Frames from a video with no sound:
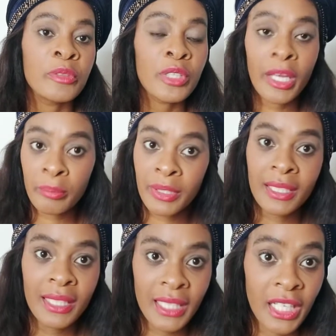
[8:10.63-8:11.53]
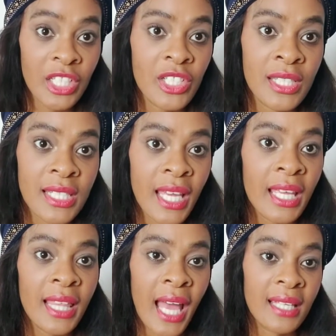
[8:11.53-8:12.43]
can put in an age and say
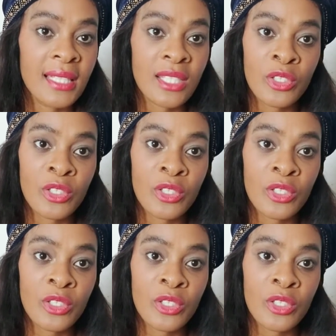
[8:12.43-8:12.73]
that,